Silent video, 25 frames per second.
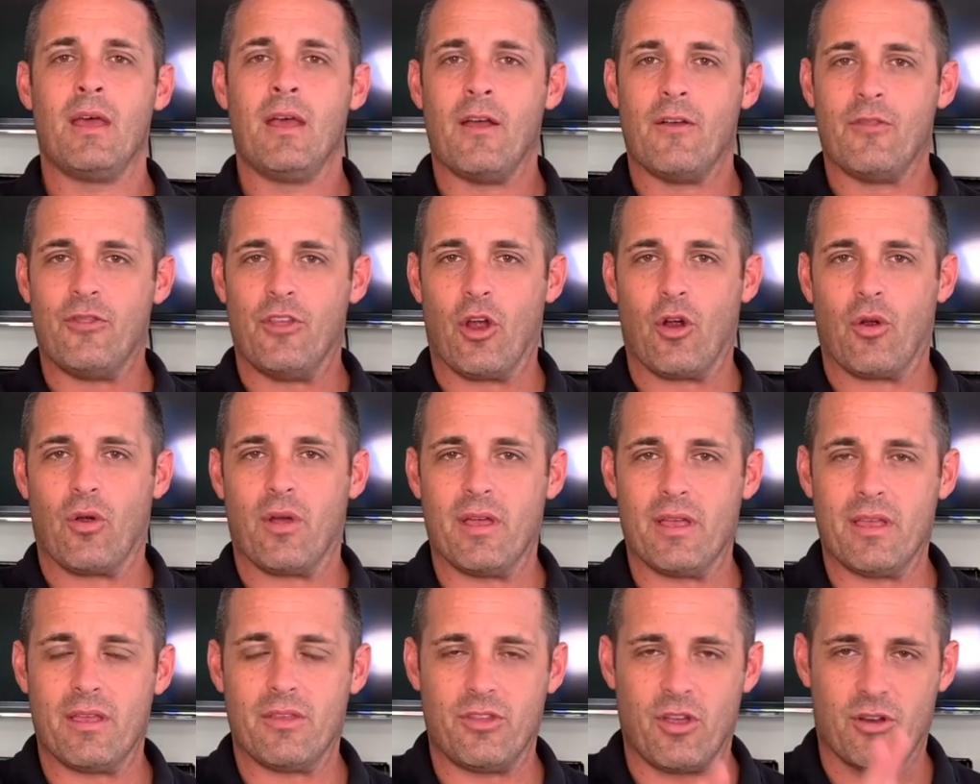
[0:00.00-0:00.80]

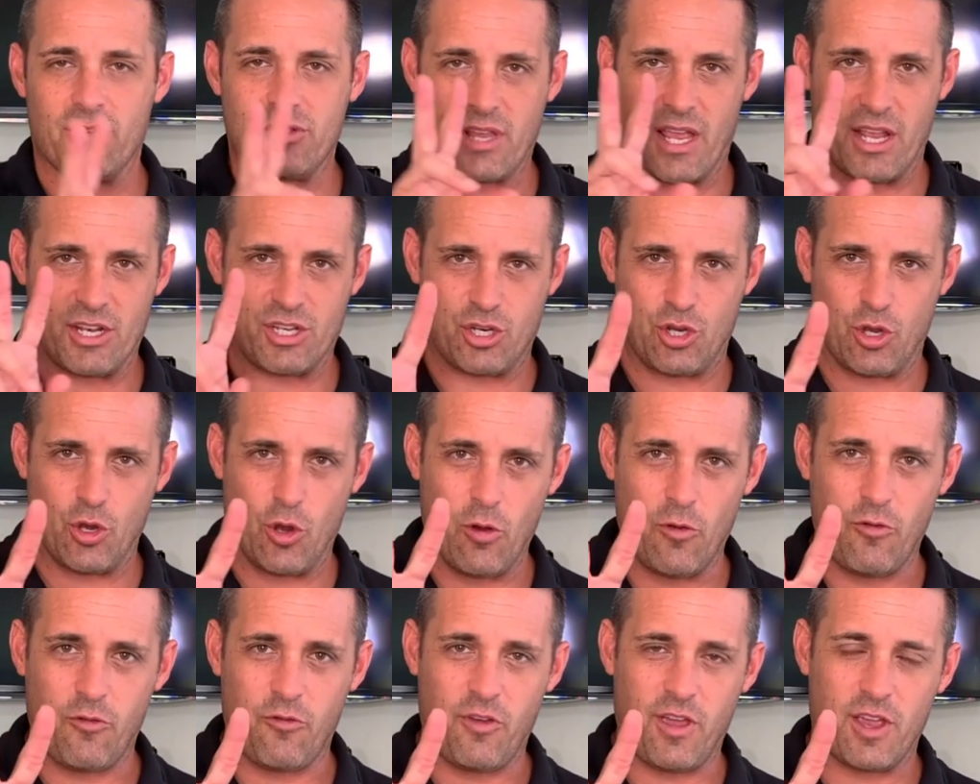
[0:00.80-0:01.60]
There's a 2
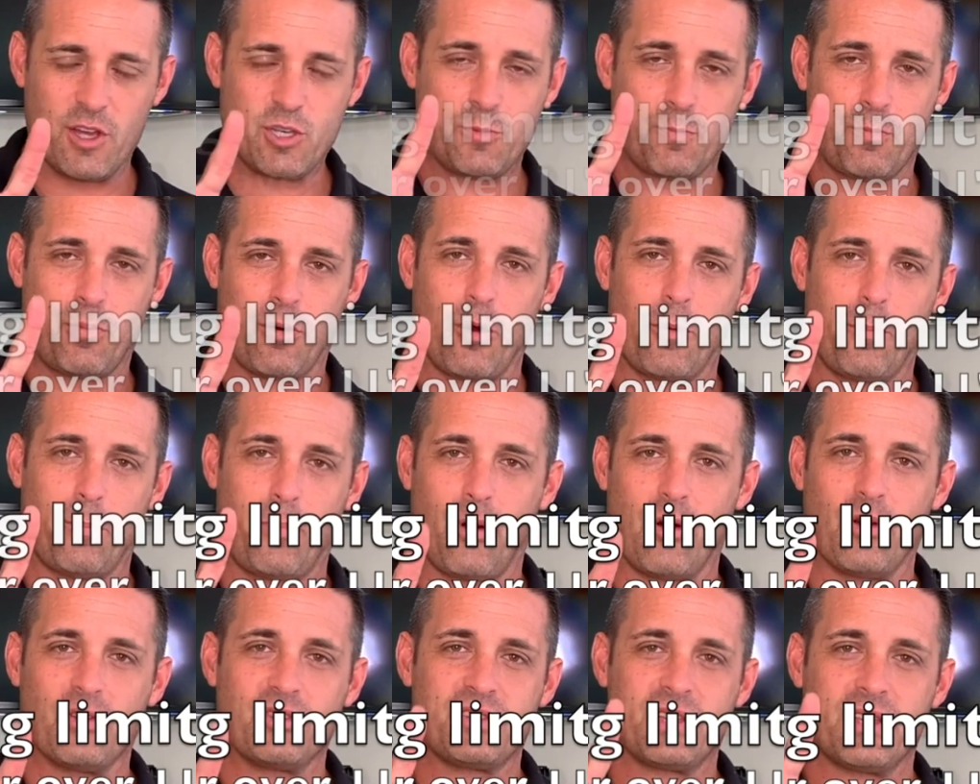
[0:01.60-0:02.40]
fish per
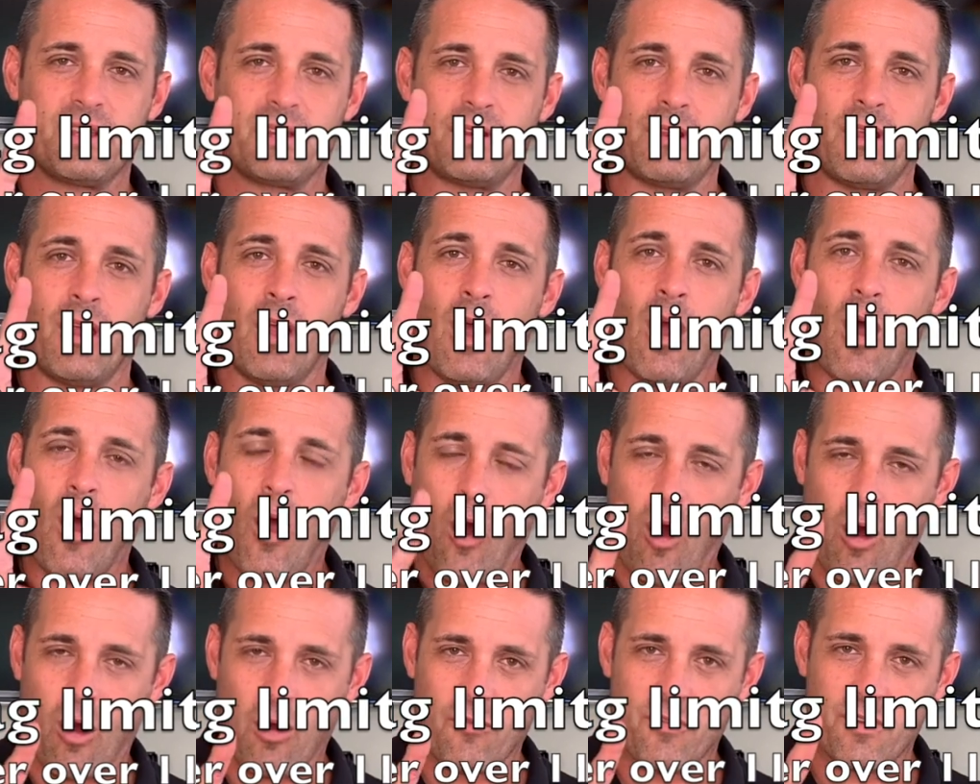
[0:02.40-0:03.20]
person
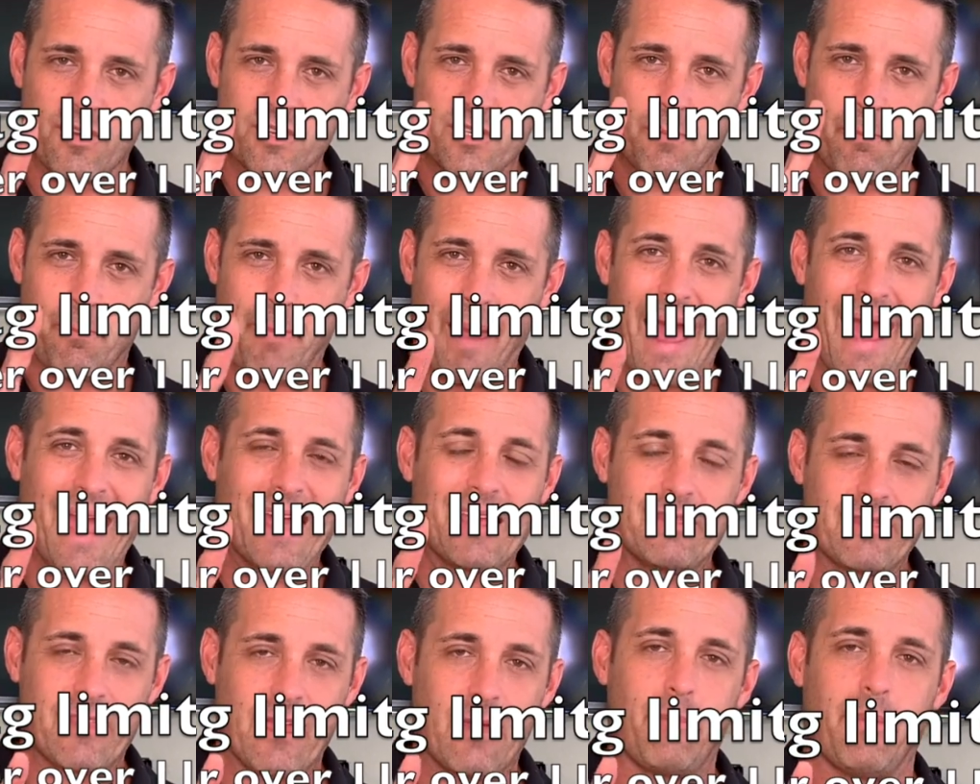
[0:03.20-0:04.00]
harvest
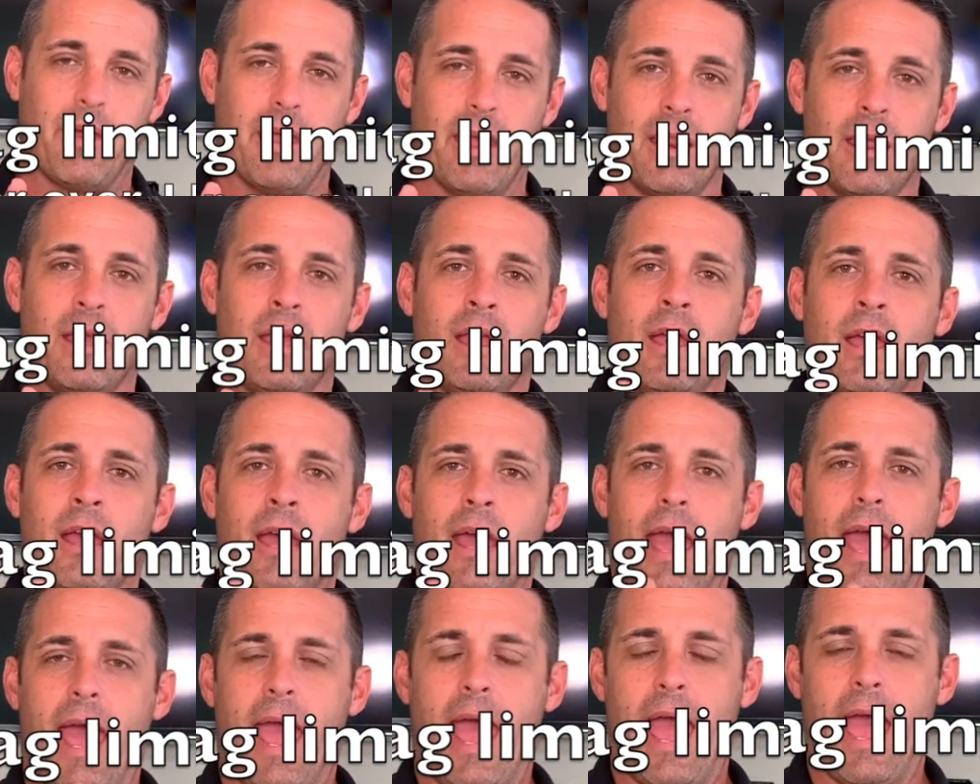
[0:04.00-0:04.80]
bag limit.
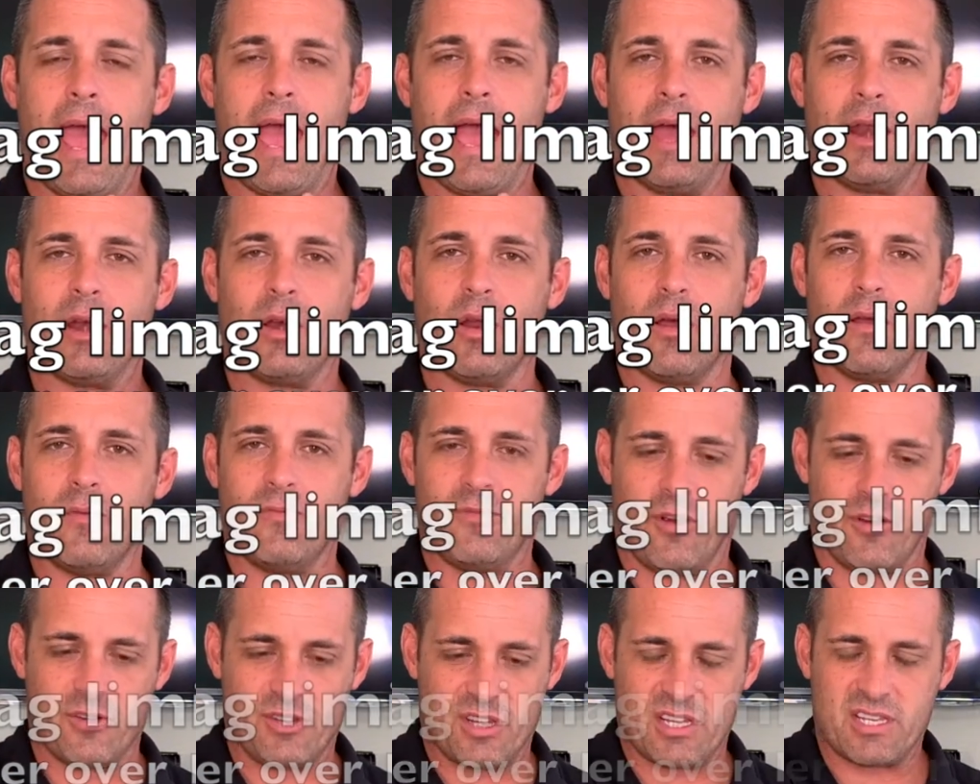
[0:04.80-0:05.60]
And
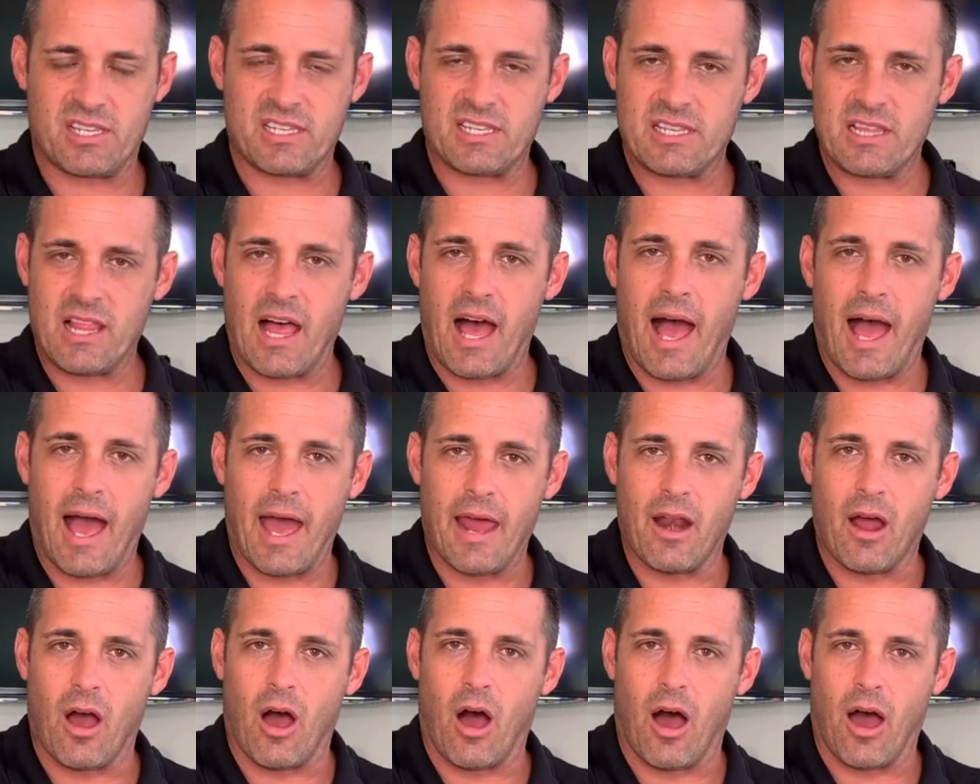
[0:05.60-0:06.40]
there's a
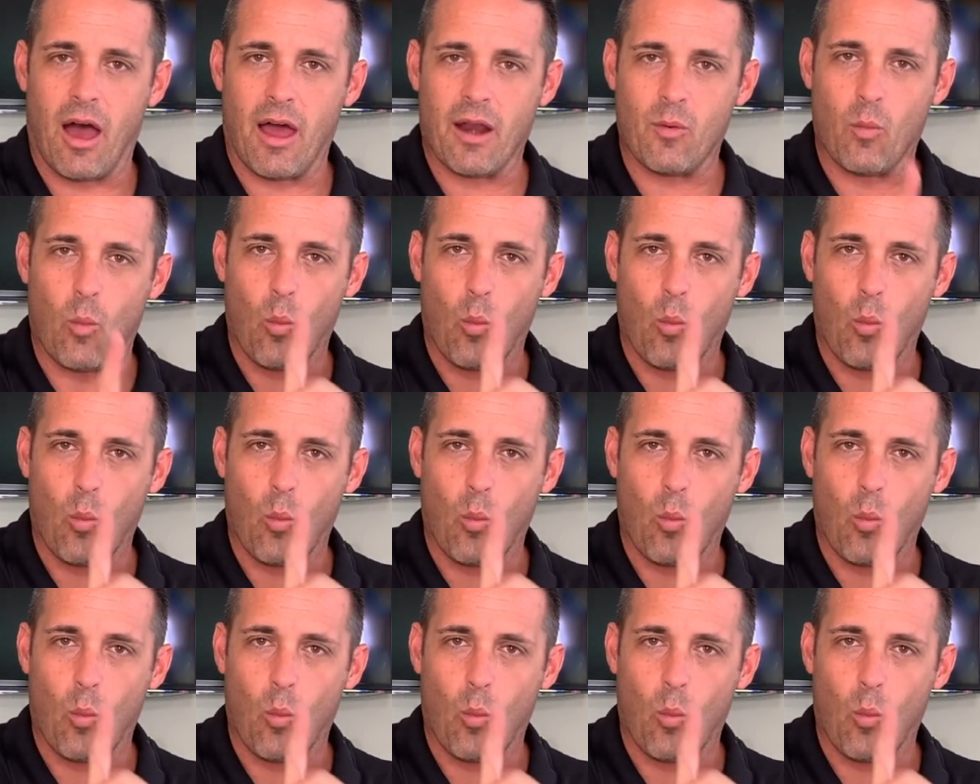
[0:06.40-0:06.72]
slot on